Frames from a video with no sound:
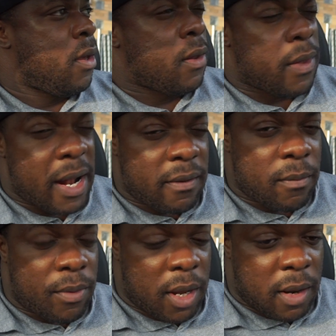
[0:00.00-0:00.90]
that's the
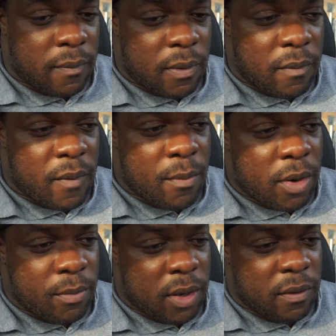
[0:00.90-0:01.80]
plan. For
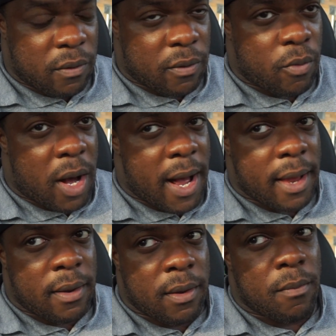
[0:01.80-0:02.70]
November, I'm going to do
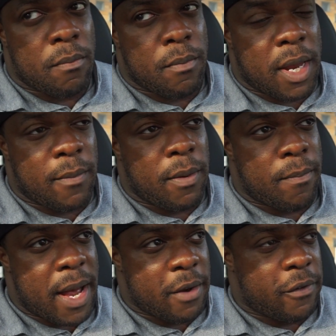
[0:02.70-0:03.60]
squat, maybe
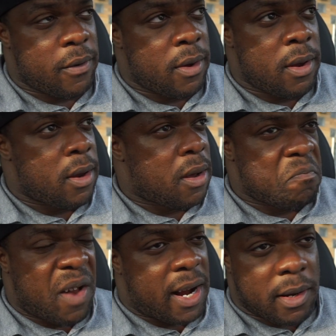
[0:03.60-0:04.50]
bench.
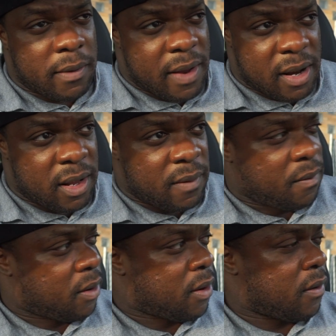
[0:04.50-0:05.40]
I'm not going to
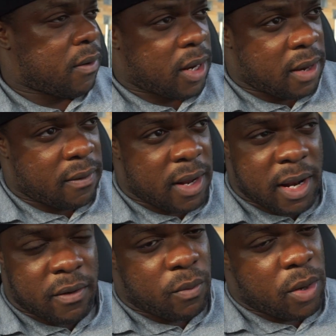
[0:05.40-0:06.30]
deadlift, because like I said,
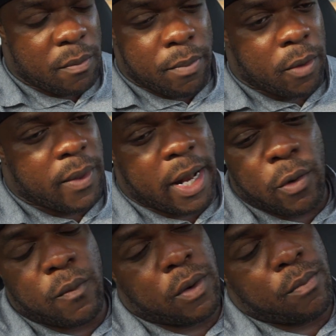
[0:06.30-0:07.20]
I just want to build that
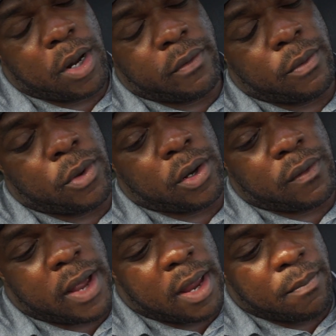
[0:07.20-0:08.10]
over a much longer
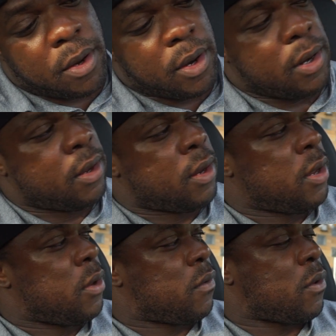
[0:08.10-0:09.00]
time period.
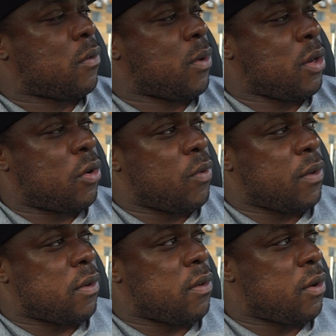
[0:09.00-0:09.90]
So there's really no
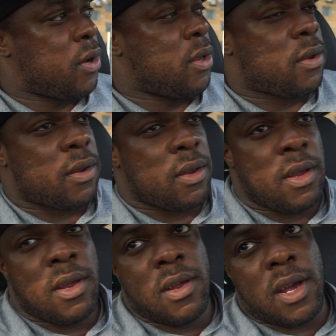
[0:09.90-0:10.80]
reason to do it.
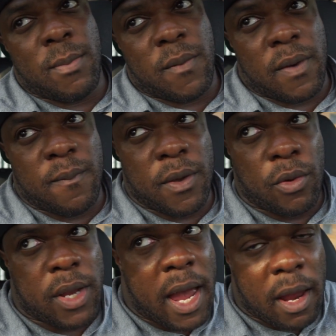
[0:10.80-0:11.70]
I mean, if I feel
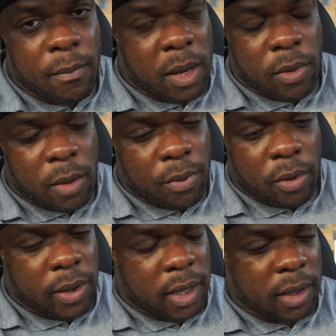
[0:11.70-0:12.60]
okay, maybe I'll
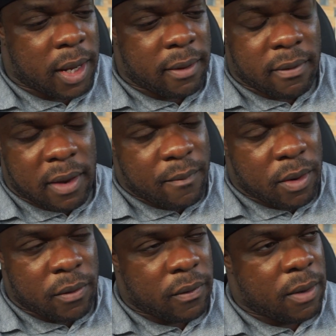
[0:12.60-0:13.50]
pull like a light
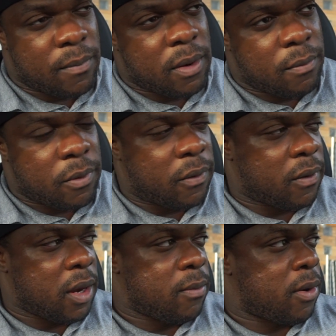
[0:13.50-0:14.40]
7 or something. We'll
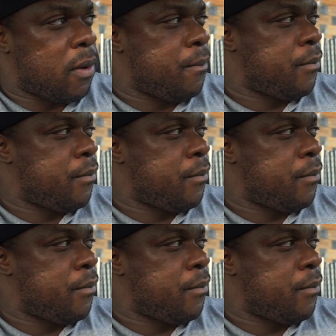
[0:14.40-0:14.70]
see, but